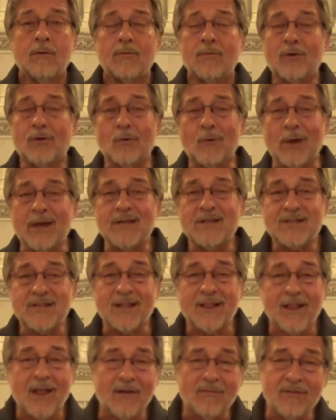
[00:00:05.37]
The grace
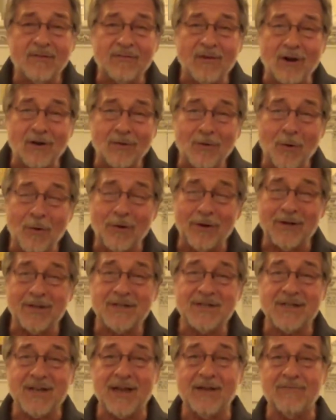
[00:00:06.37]
and love of our Lord
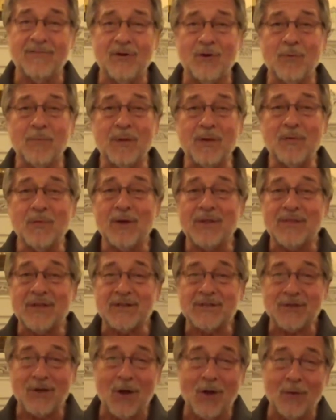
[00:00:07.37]
and Savior be with
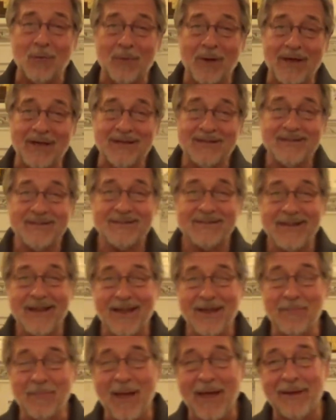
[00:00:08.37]
us always.
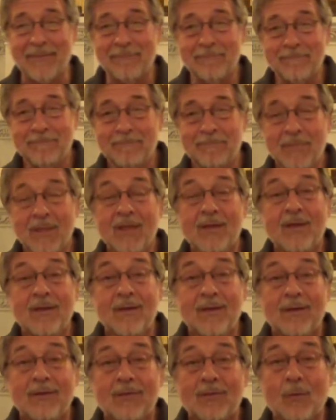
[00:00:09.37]
Amen.
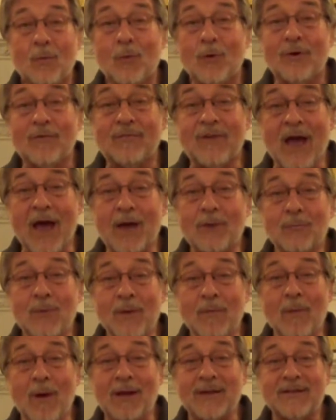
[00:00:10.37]
The Word of
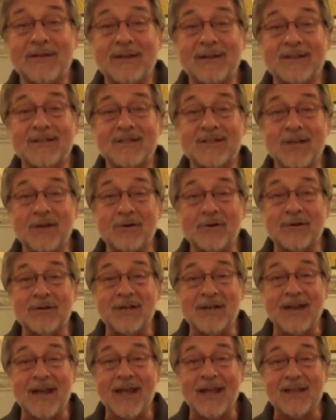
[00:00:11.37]
God we want to consider
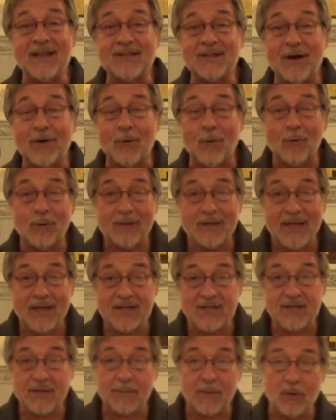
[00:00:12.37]
today is our Old
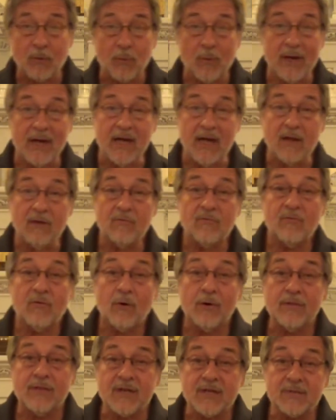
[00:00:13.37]
Testament reading
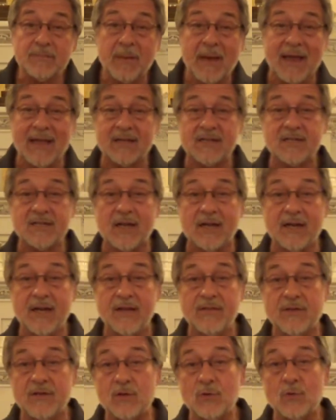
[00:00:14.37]
for this past
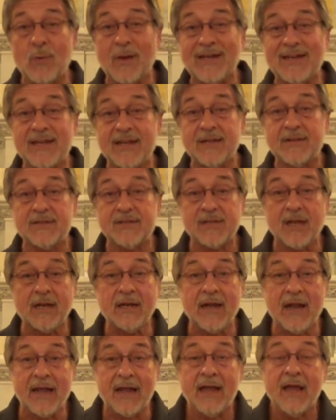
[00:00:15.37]
Sunday, the 20th
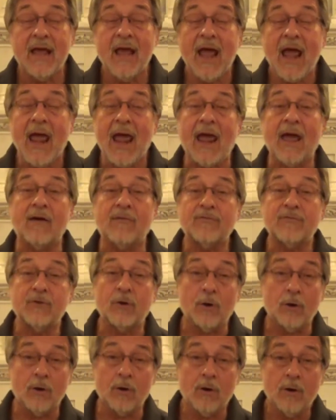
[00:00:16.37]
Sunday
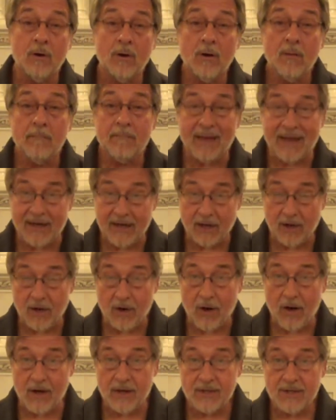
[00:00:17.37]
after
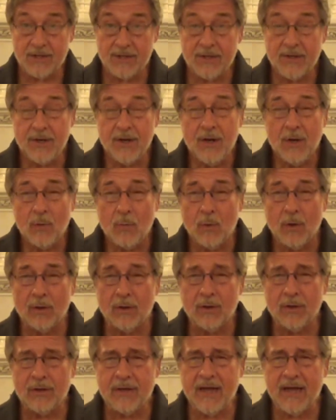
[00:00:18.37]
Pentecost. We're
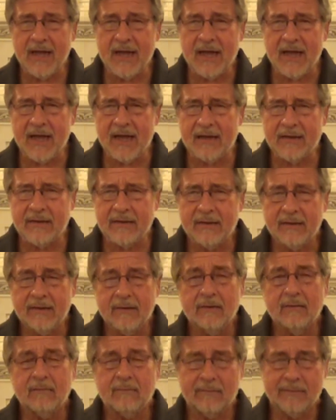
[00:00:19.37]
looking
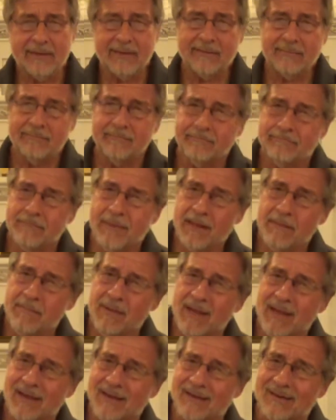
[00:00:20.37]
at, well,
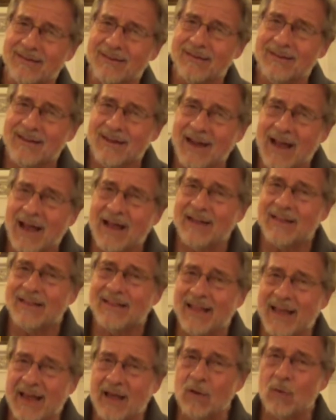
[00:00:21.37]
maybe a
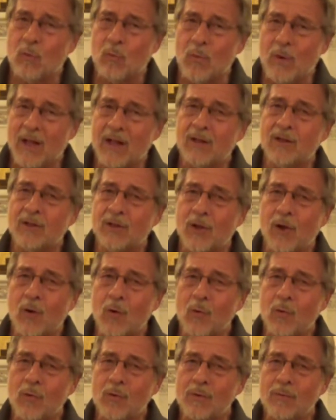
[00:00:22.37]
not that well
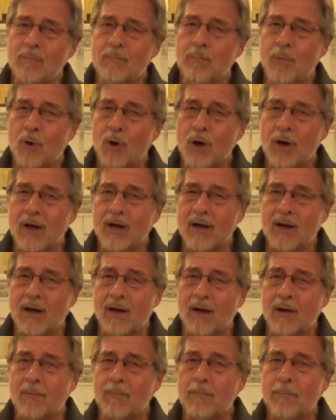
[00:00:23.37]
known book,
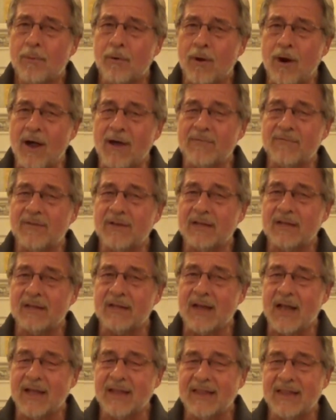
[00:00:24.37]
a
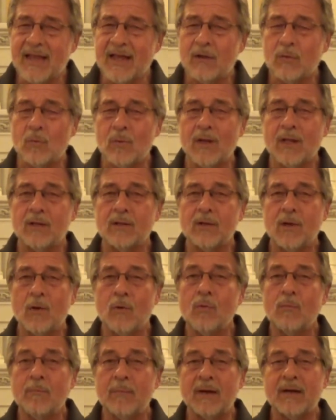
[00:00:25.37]
prophet, not that well
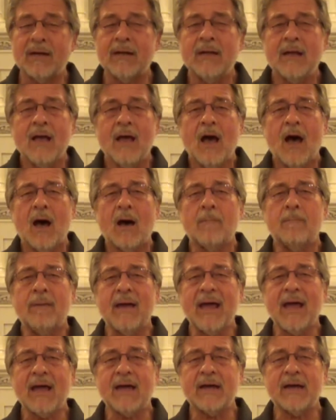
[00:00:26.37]
known, but
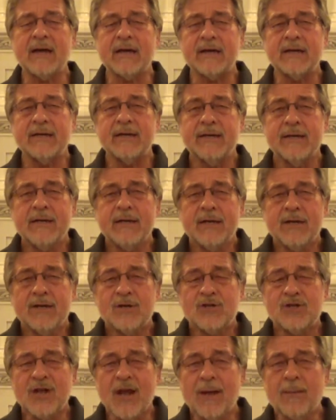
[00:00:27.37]
Habakkuk
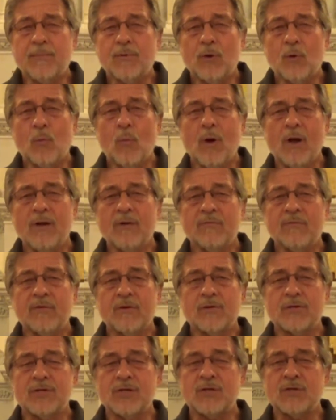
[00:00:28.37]
chapter 1,
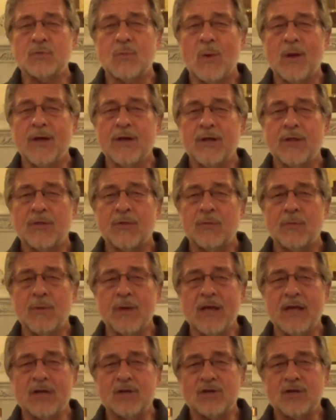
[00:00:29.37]
verses 1 to
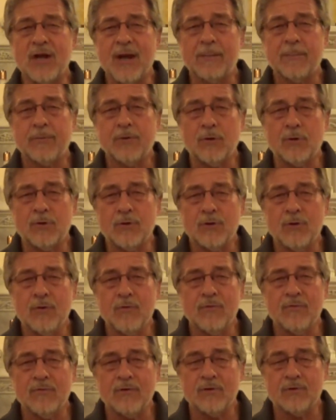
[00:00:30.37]
3, and chapter 2,
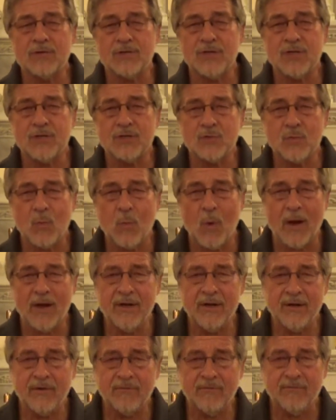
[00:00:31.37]
verses
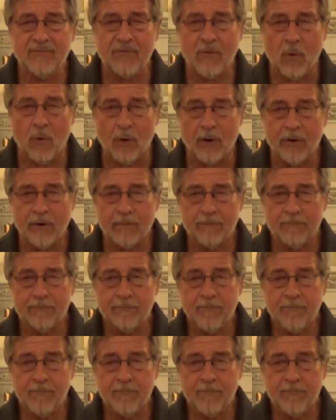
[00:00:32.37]
1 to 4.